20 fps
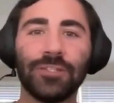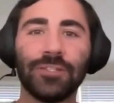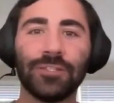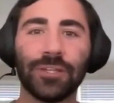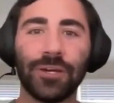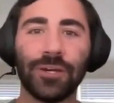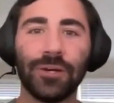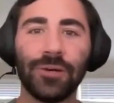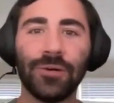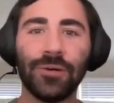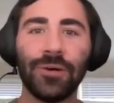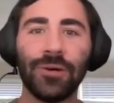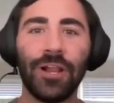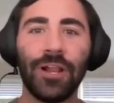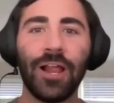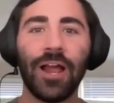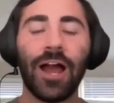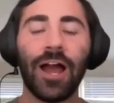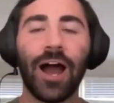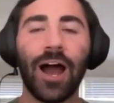So
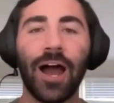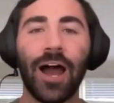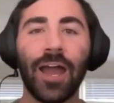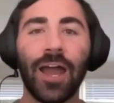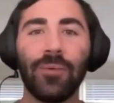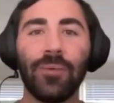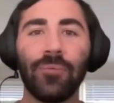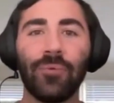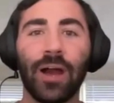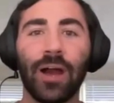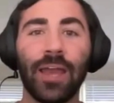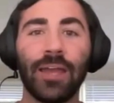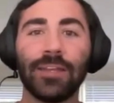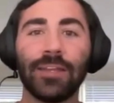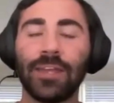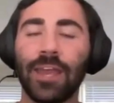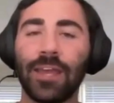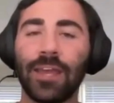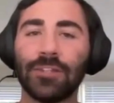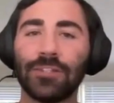I
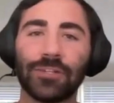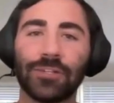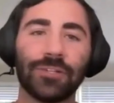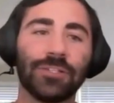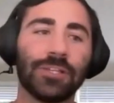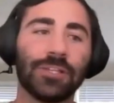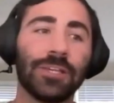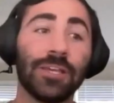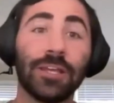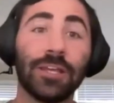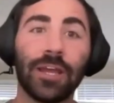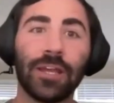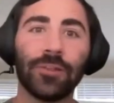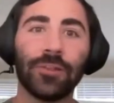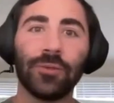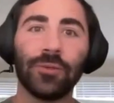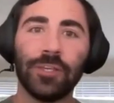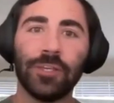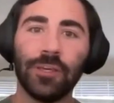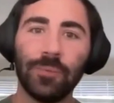had cancer as a kid. I had
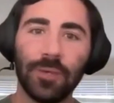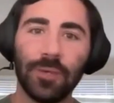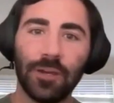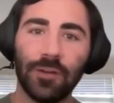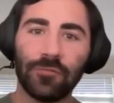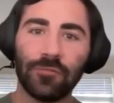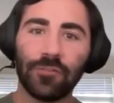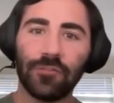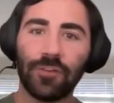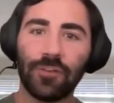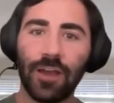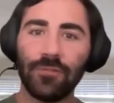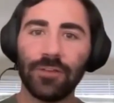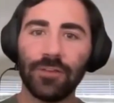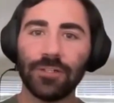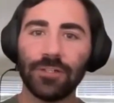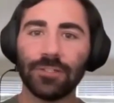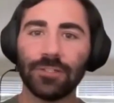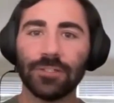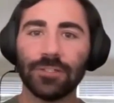leukemia for 5
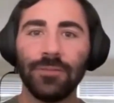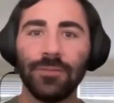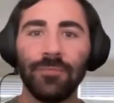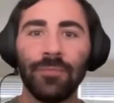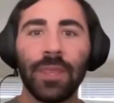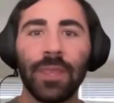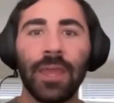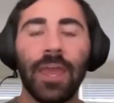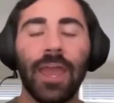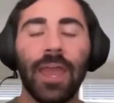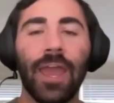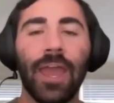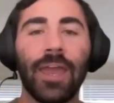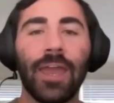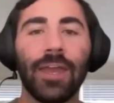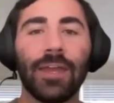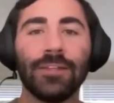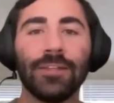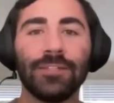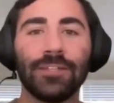years,
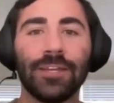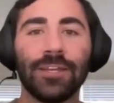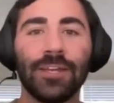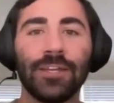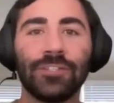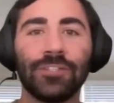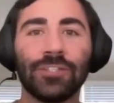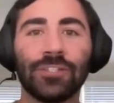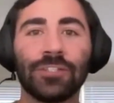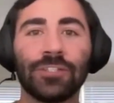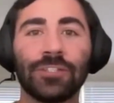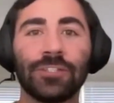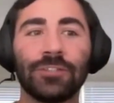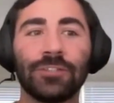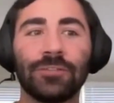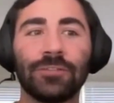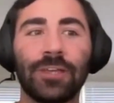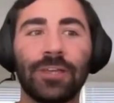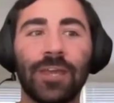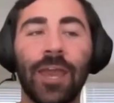and it just
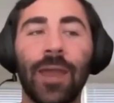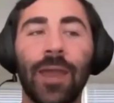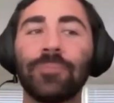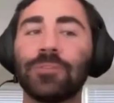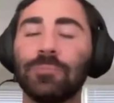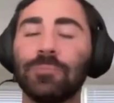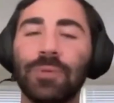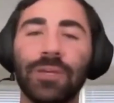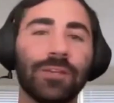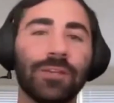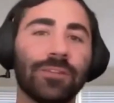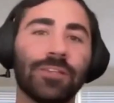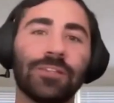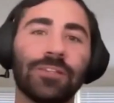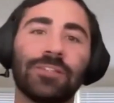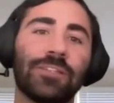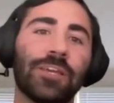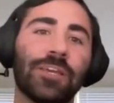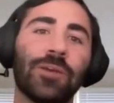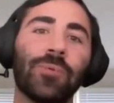kept being
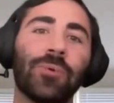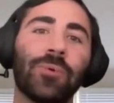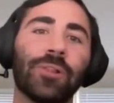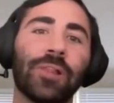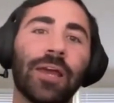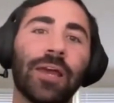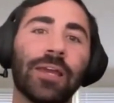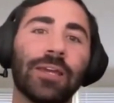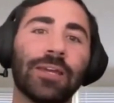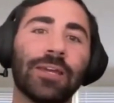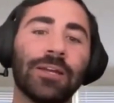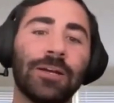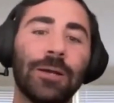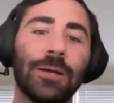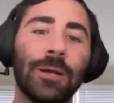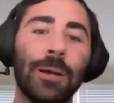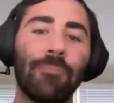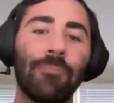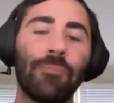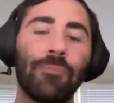this thing where, like,
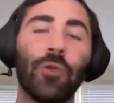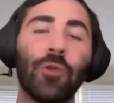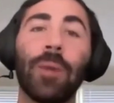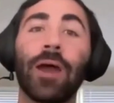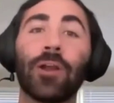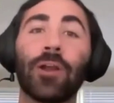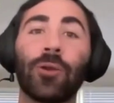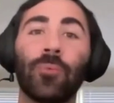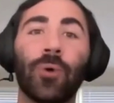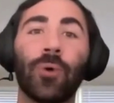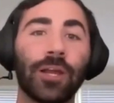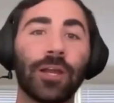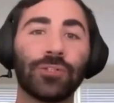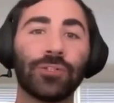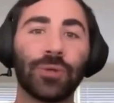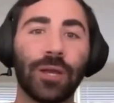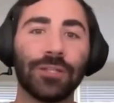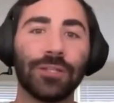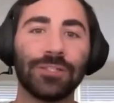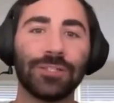no matter what I
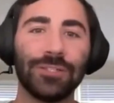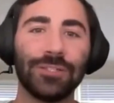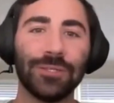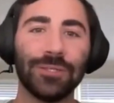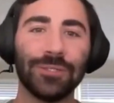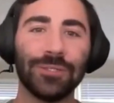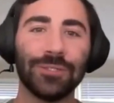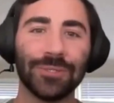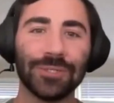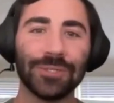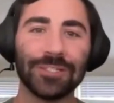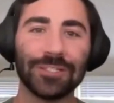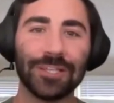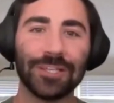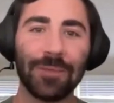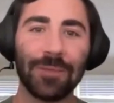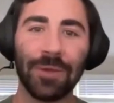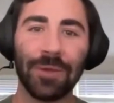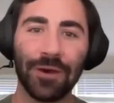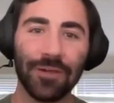tried to do to
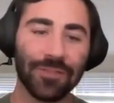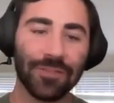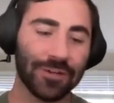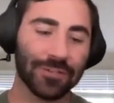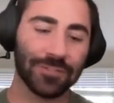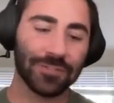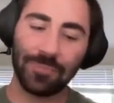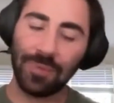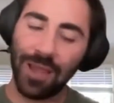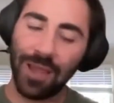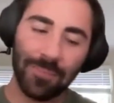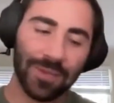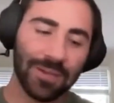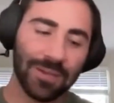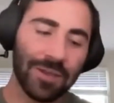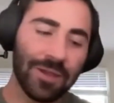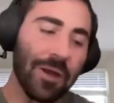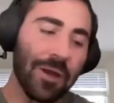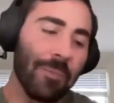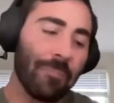escape healthcare. So
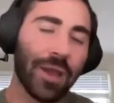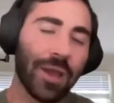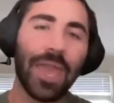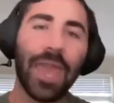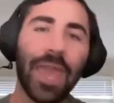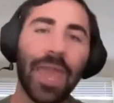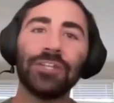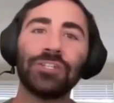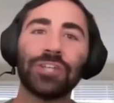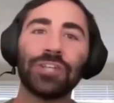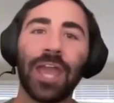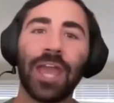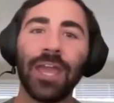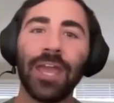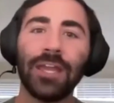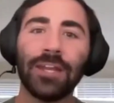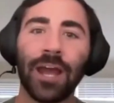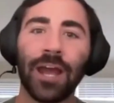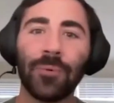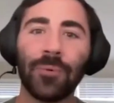by age
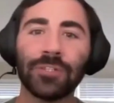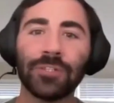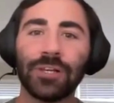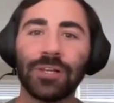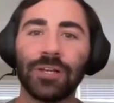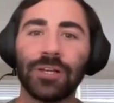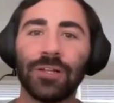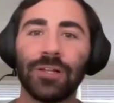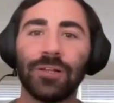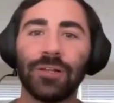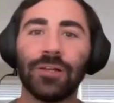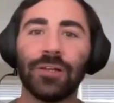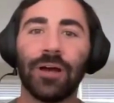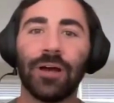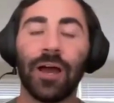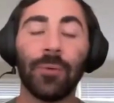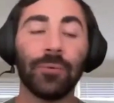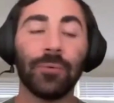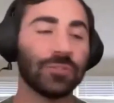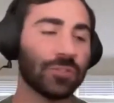8, I
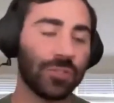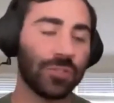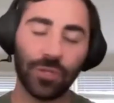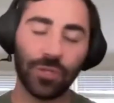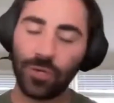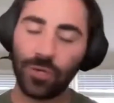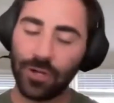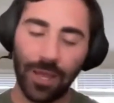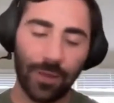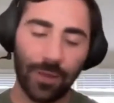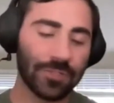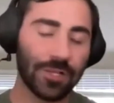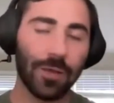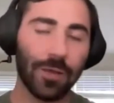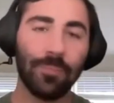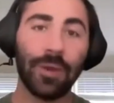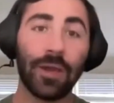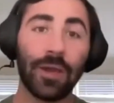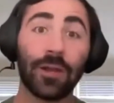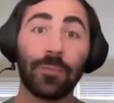was cured. I was all
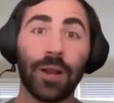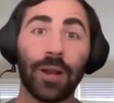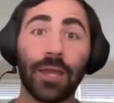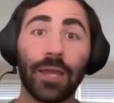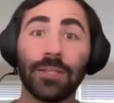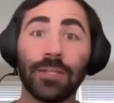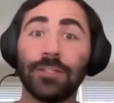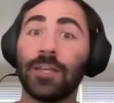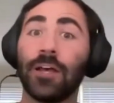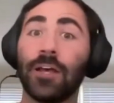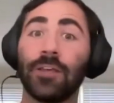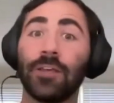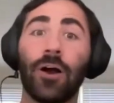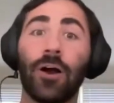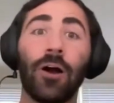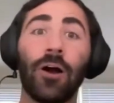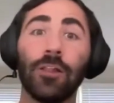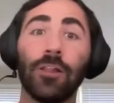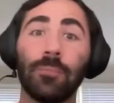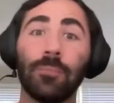better, but I could tell you
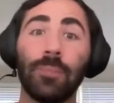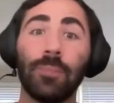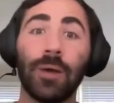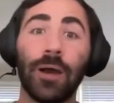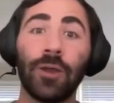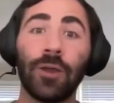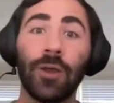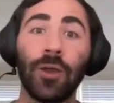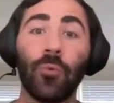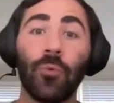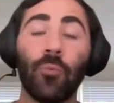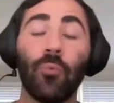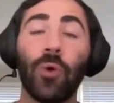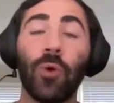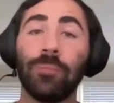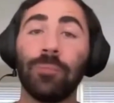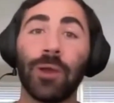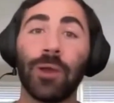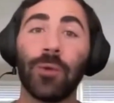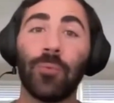all about
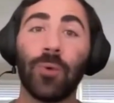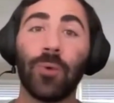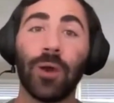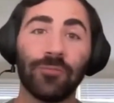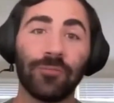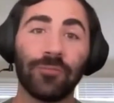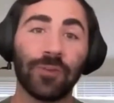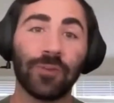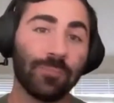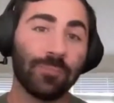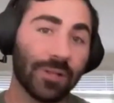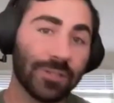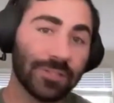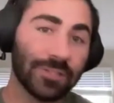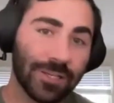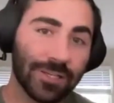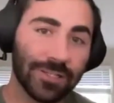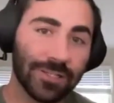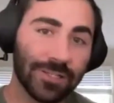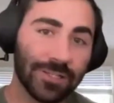what my white and red blood
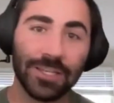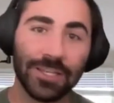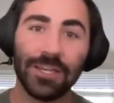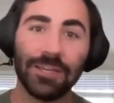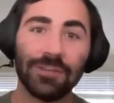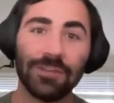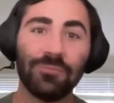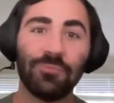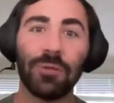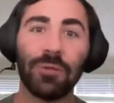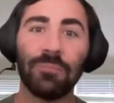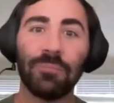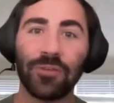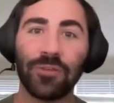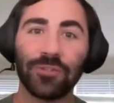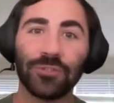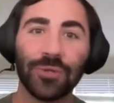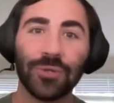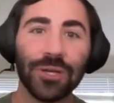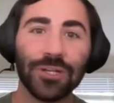cells did, what
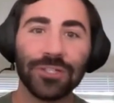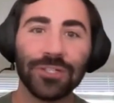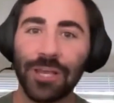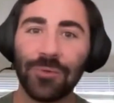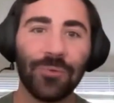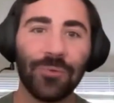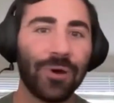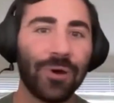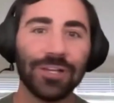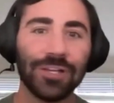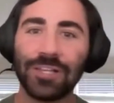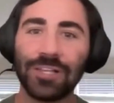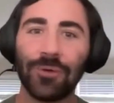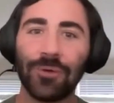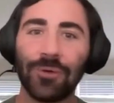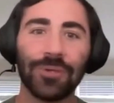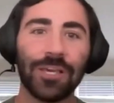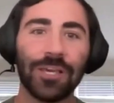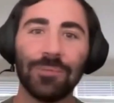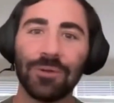methotrexate was, how
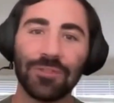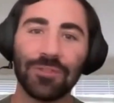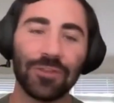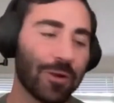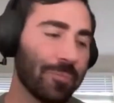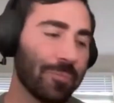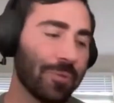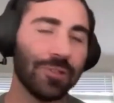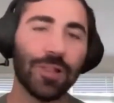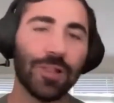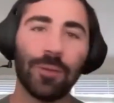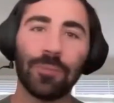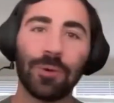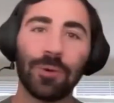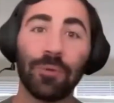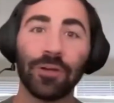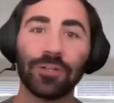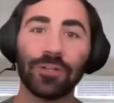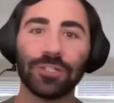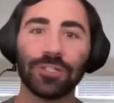chemotherapy, lumbar
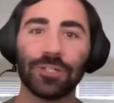puncture.